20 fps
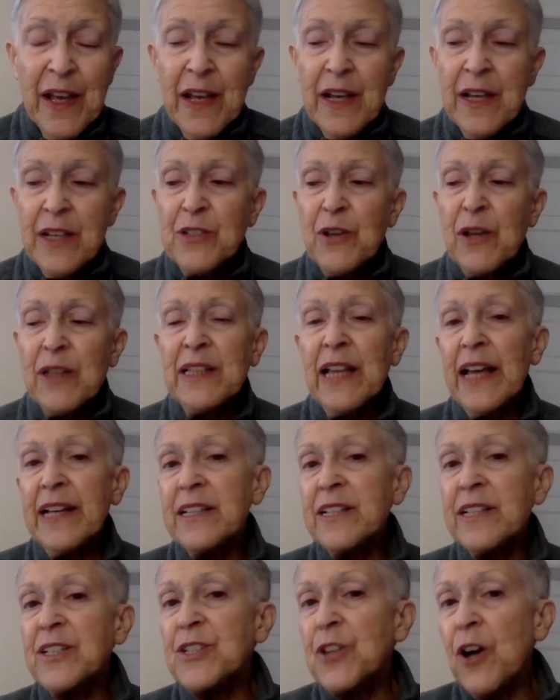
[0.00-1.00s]
So I'd like
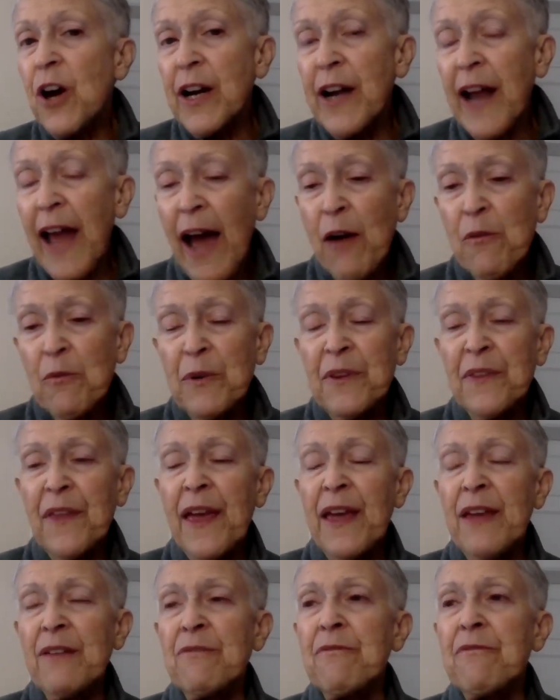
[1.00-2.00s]
to start out with
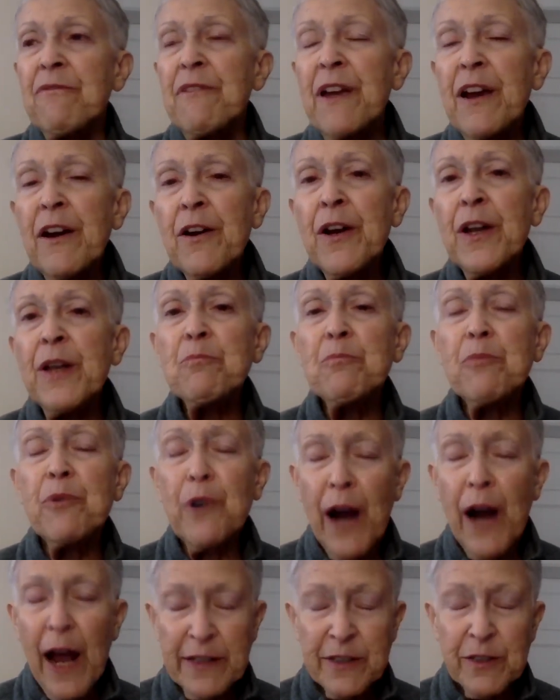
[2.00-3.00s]
a very
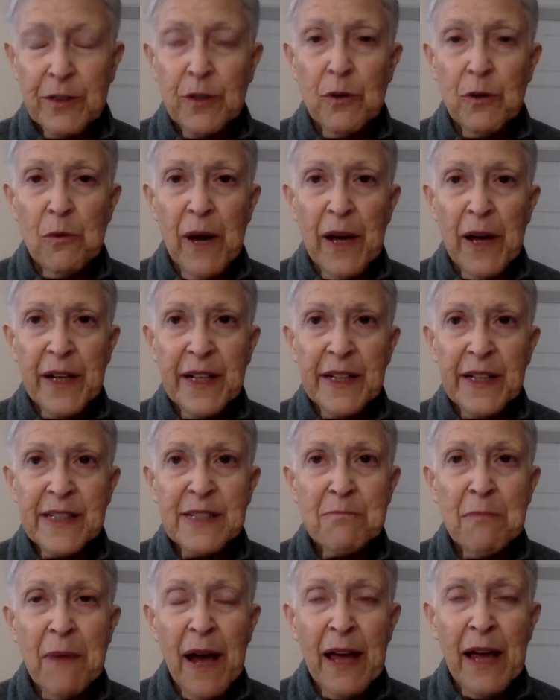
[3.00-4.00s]
practical one.
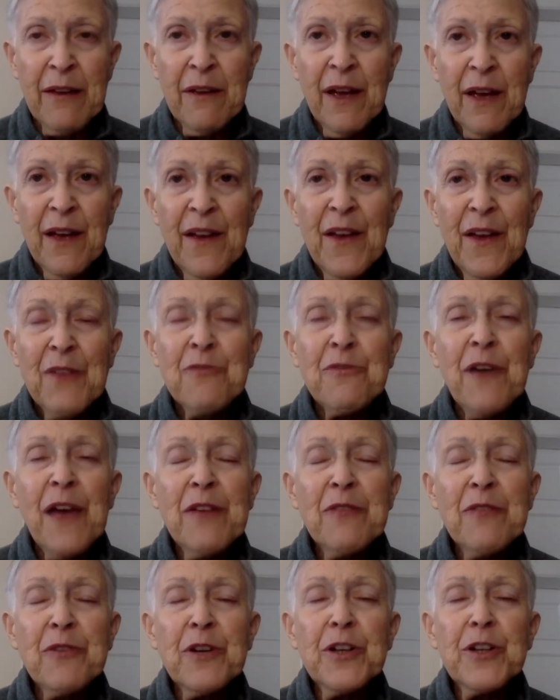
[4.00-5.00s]
It's my
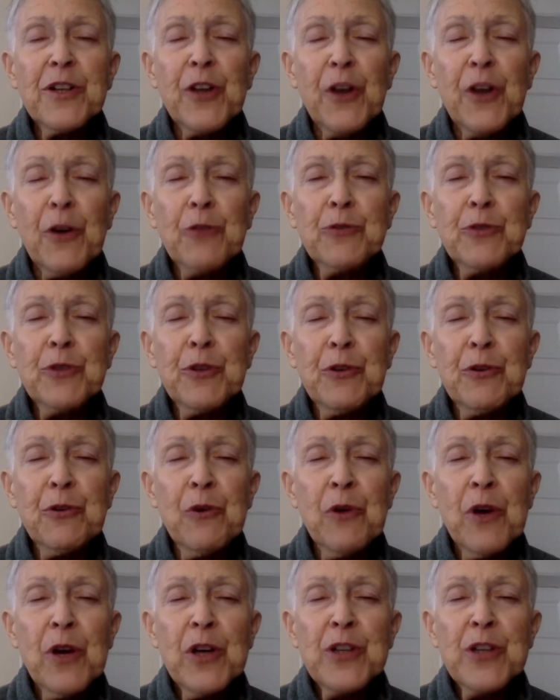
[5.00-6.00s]
favorite
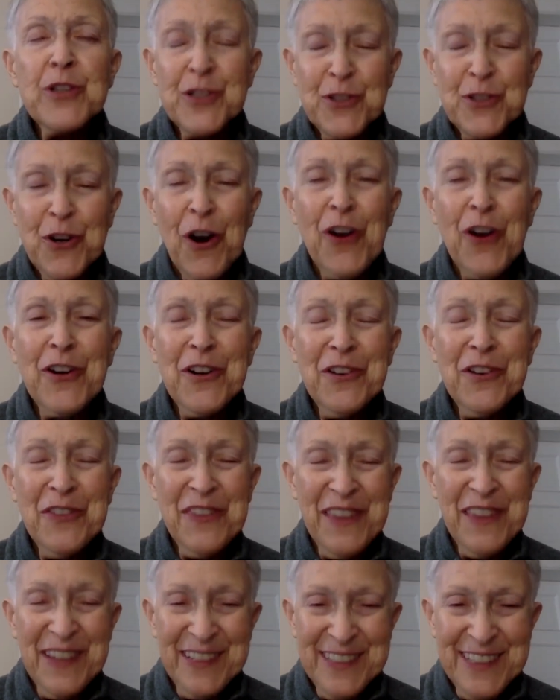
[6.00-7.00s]
go-to starter
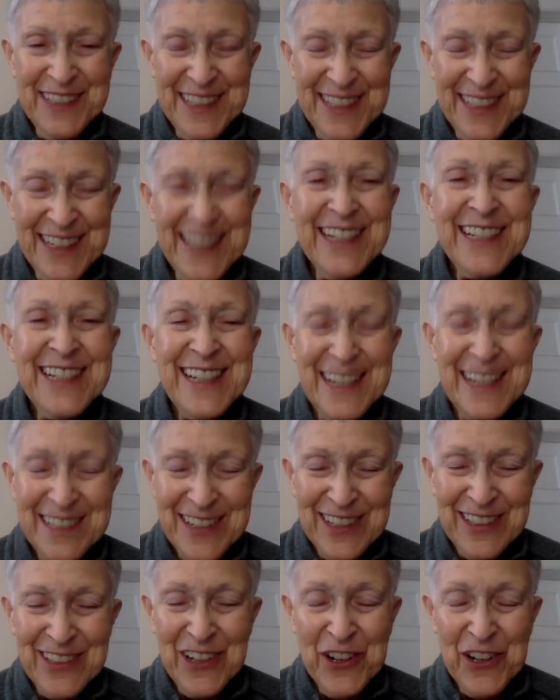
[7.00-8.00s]
thing to teach and
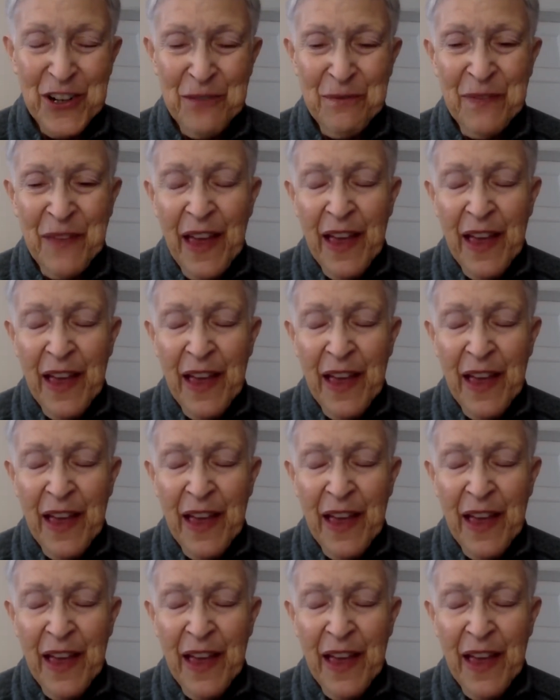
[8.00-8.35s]
to learn,